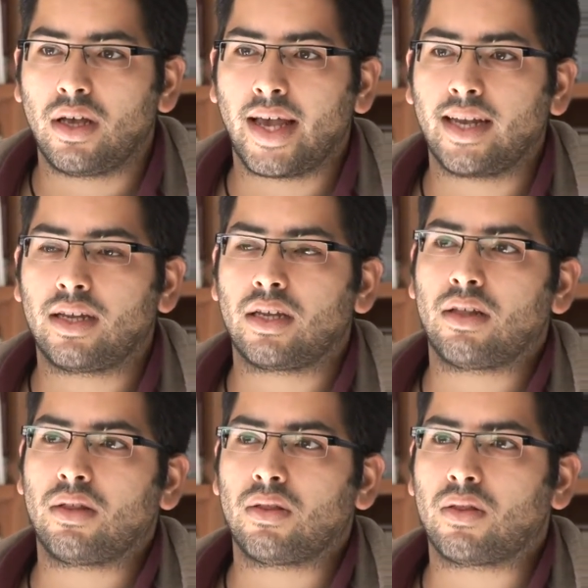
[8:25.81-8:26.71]
And
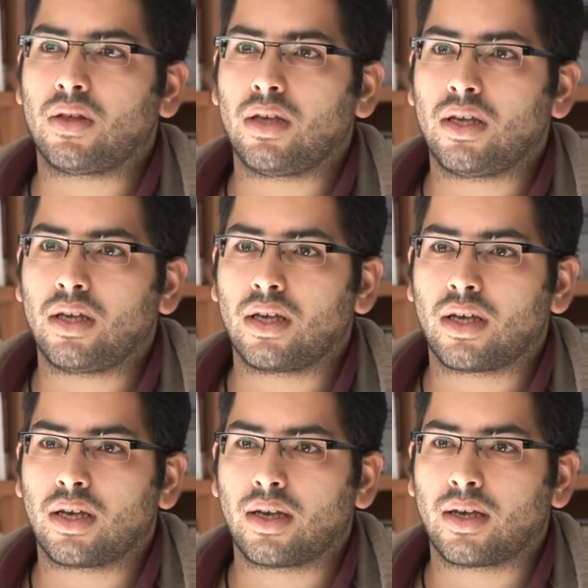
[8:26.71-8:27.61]

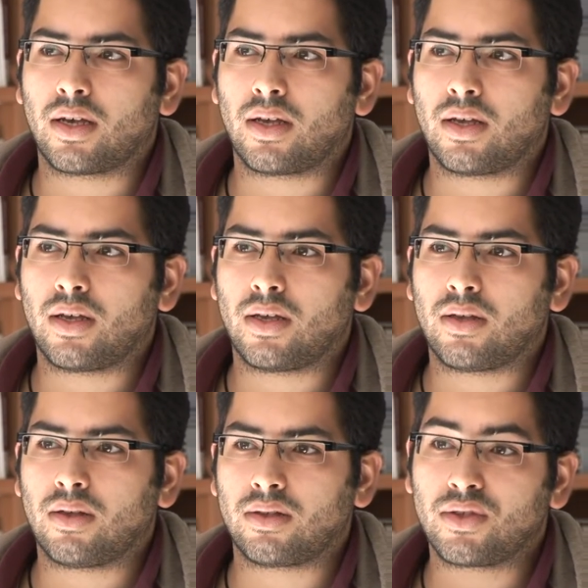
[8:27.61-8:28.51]

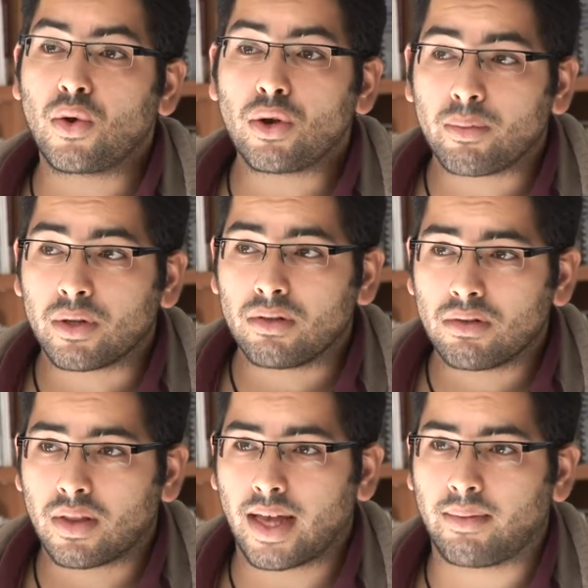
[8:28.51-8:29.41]
it's notable
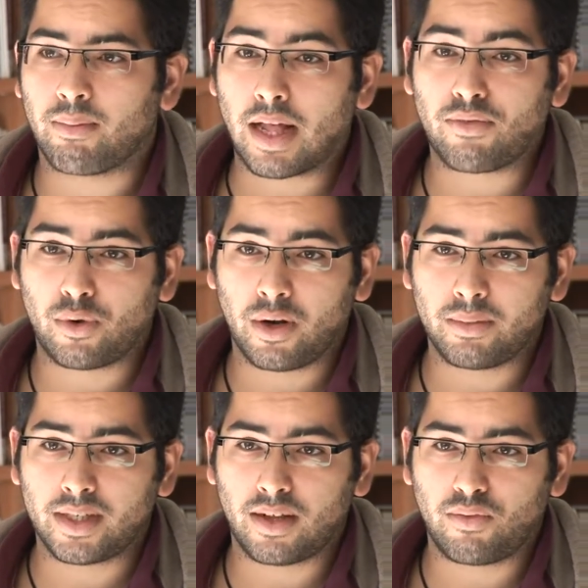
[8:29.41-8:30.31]
that Balfour
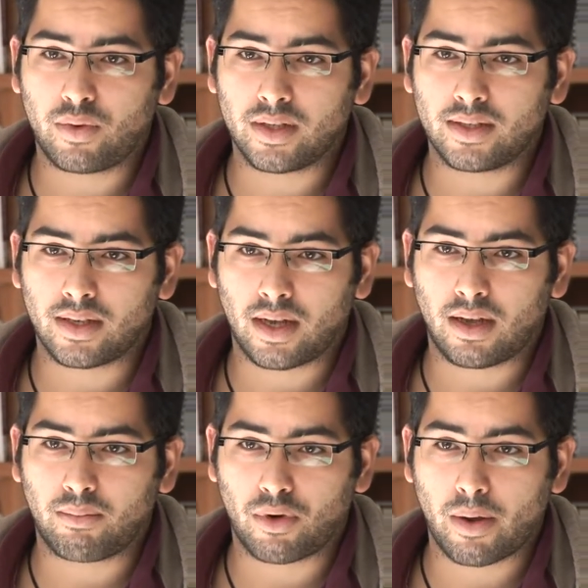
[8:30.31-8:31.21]
himself was
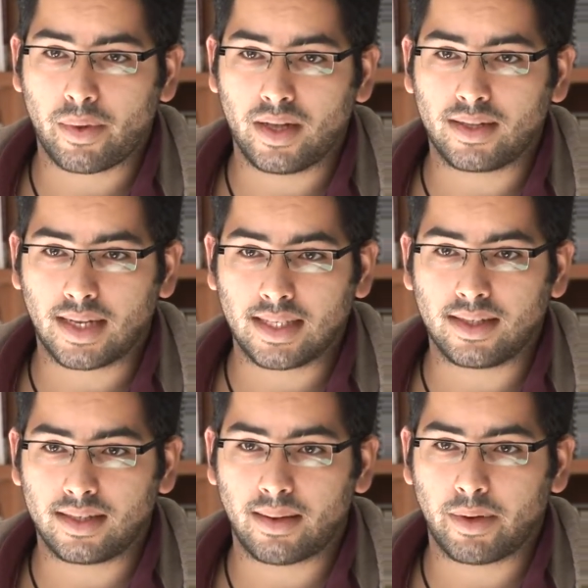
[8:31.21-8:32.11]
a prominent
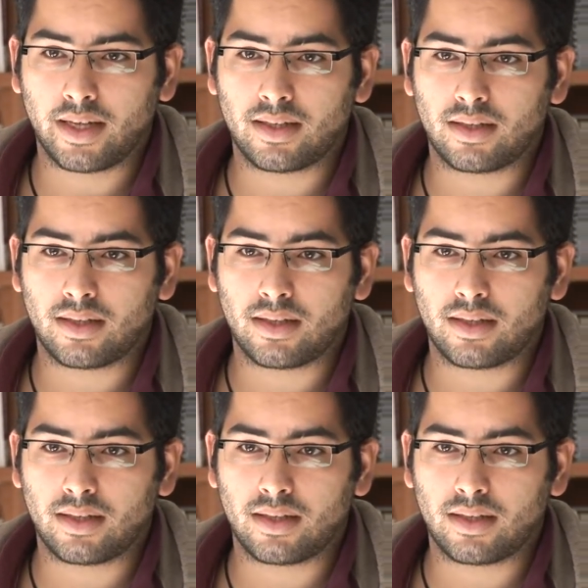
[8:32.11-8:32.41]
anti-Semite.